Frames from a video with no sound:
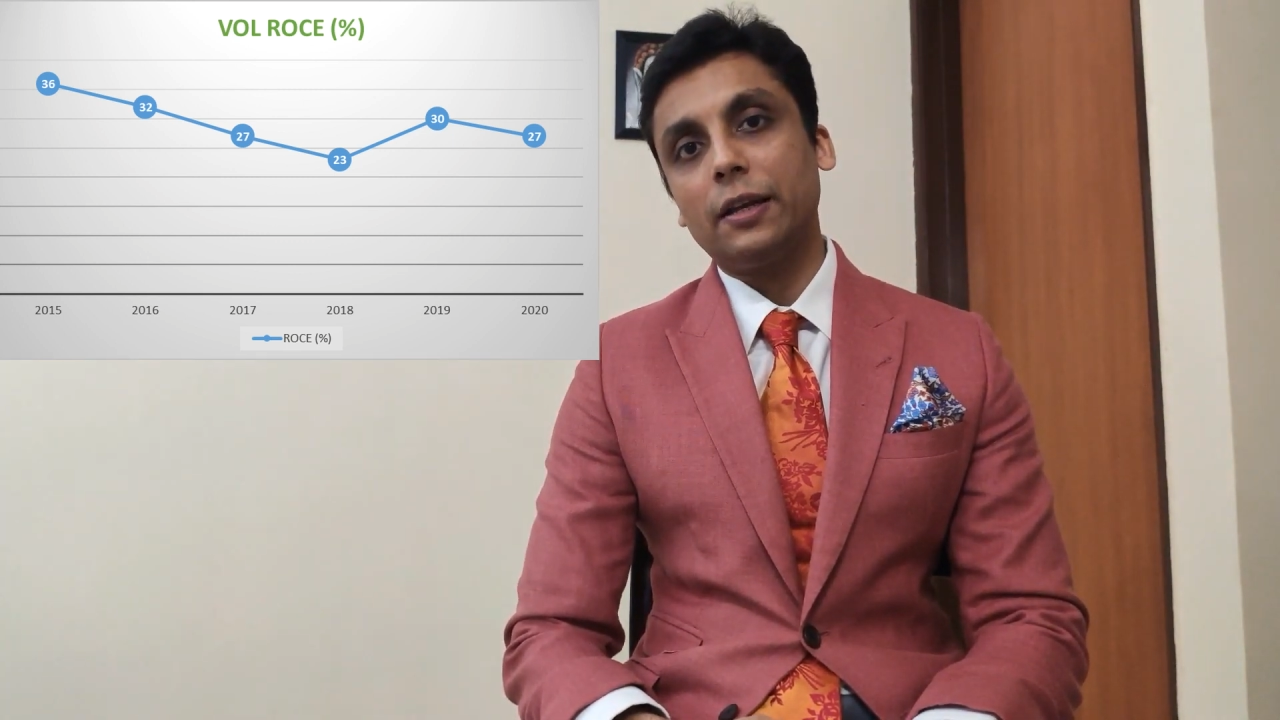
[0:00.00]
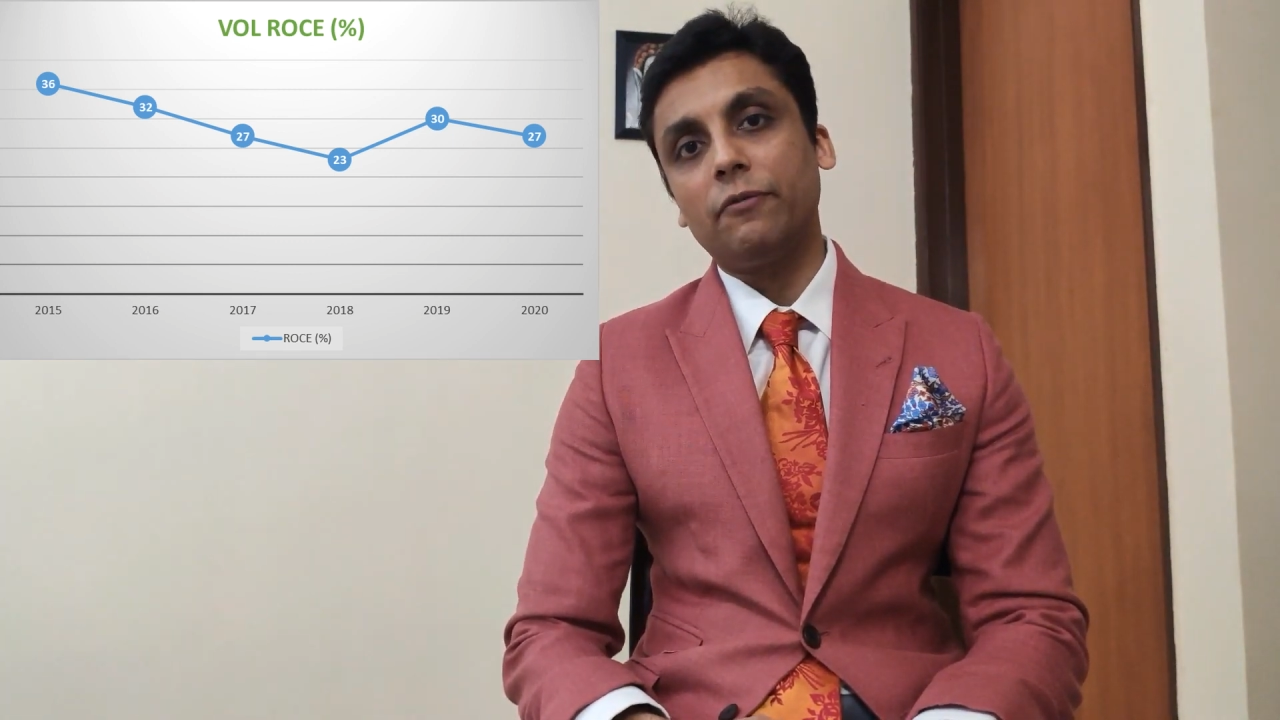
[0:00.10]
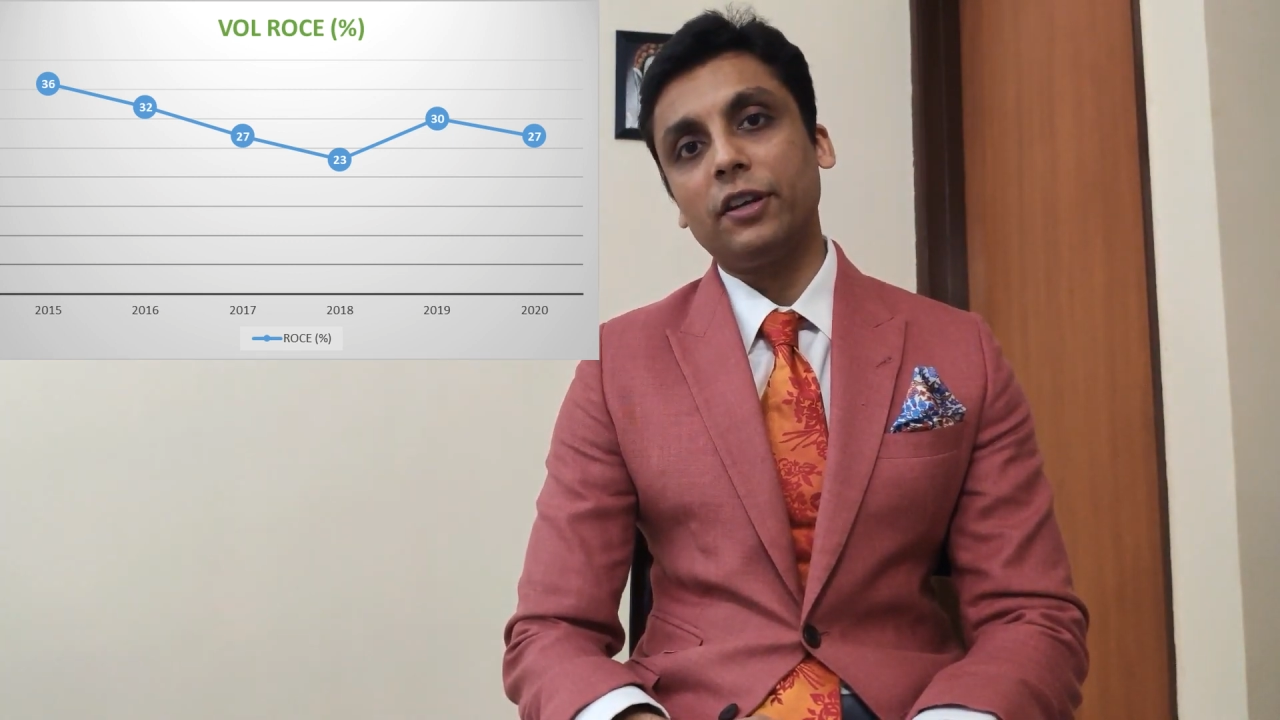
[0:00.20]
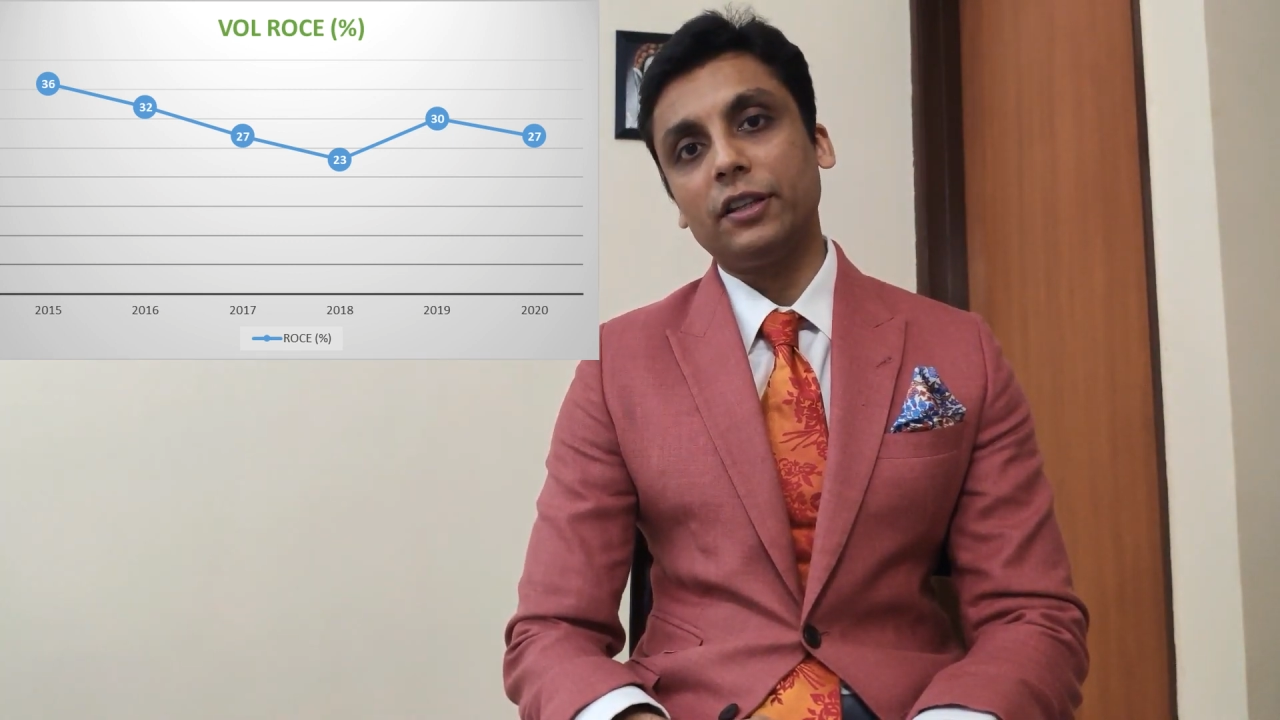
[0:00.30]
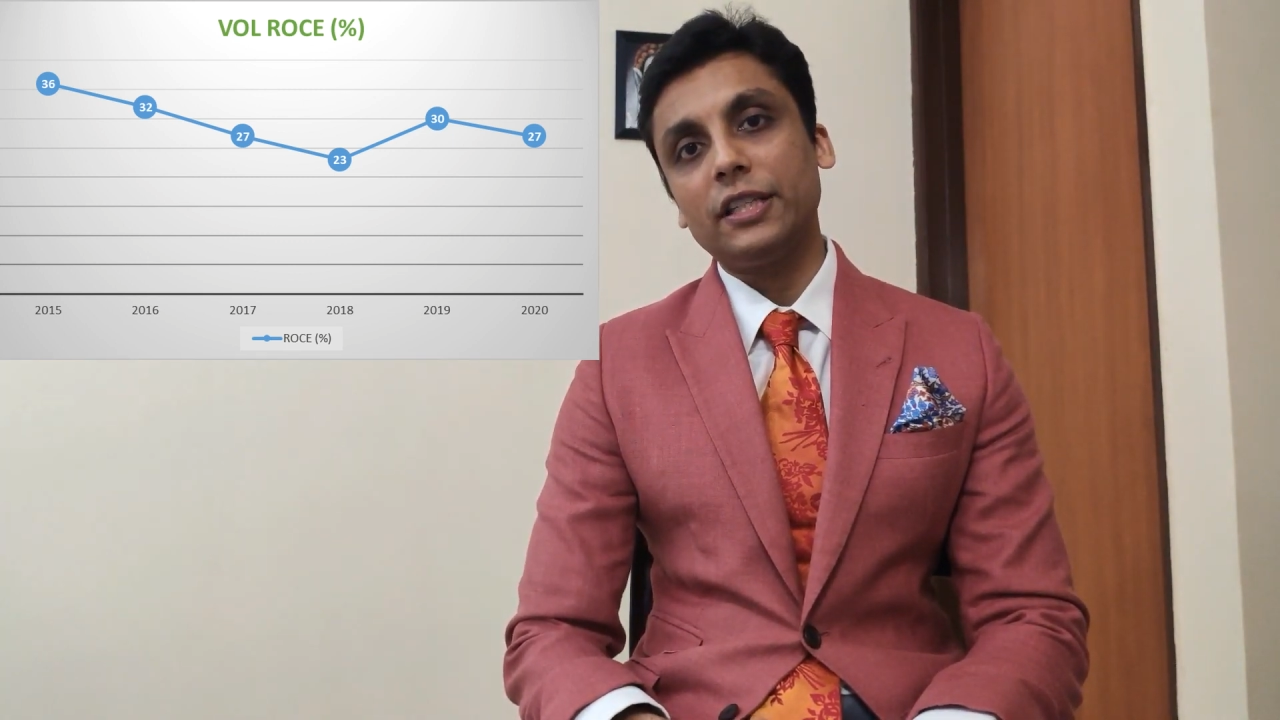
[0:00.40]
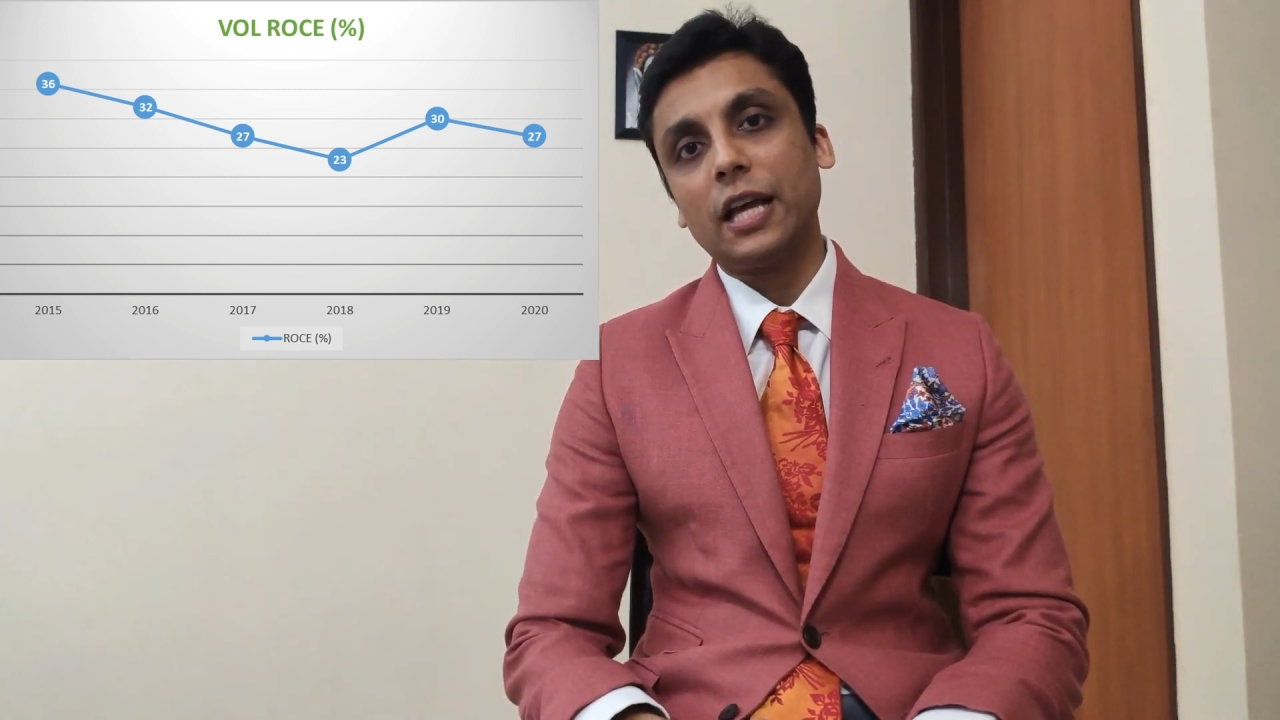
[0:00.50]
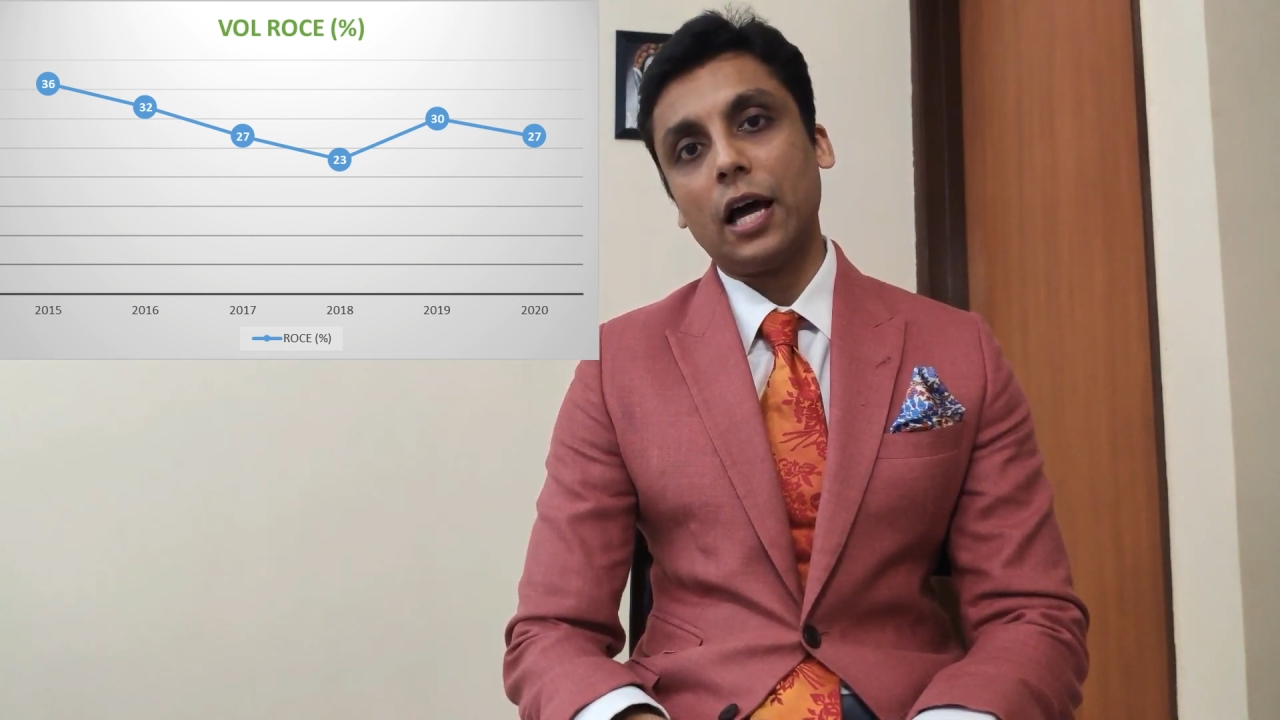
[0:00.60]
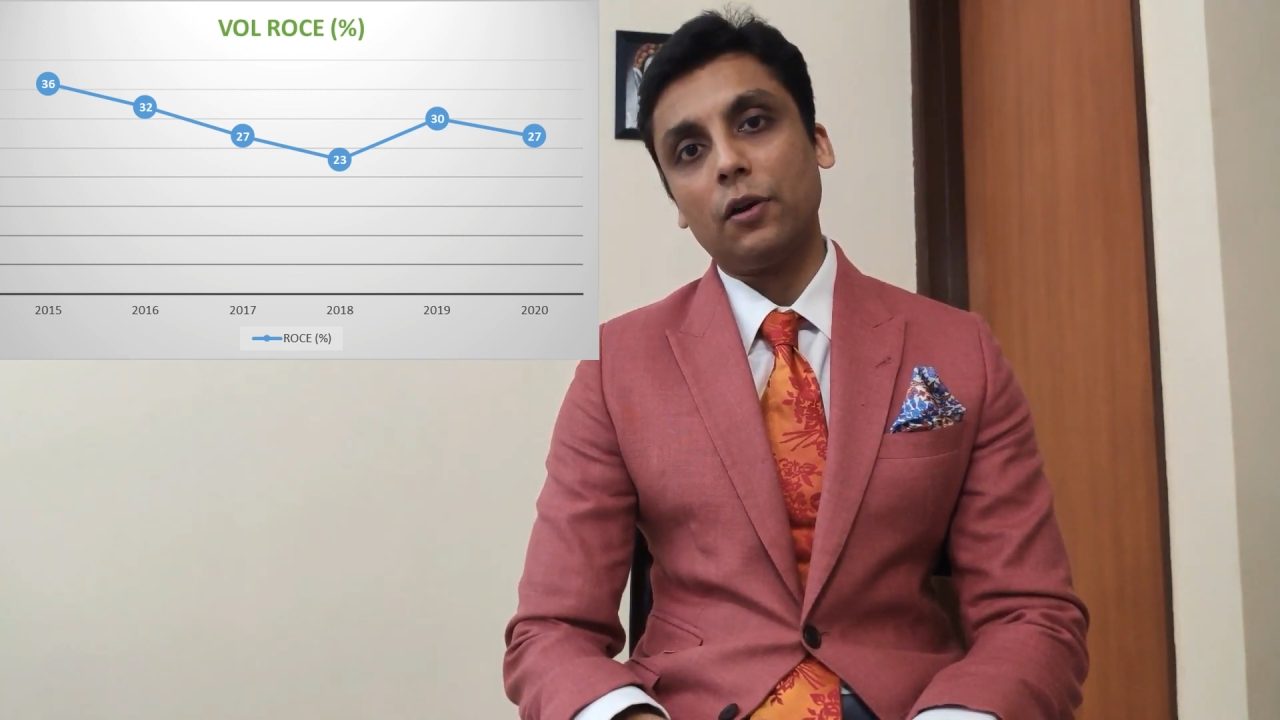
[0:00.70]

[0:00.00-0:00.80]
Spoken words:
that Vinati's